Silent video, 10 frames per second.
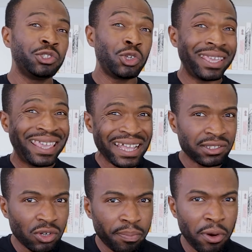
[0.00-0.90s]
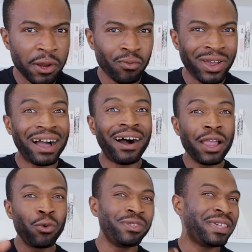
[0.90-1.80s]
to get to the point where
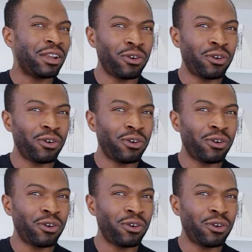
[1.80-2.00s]
I would then,